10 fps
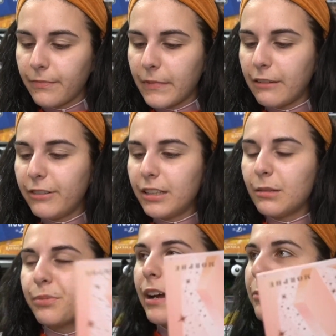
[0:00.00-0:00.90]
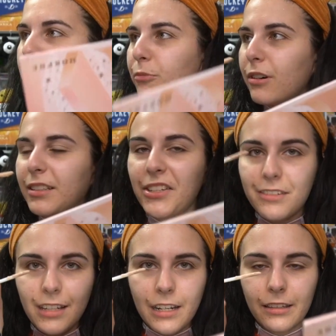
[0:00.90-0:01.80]
I feel like the primer's more on the
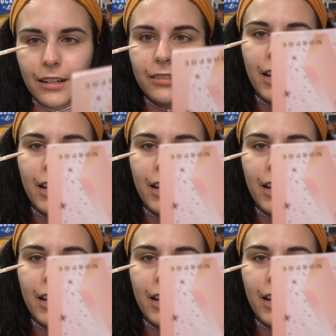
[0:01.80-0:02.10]
stick than it's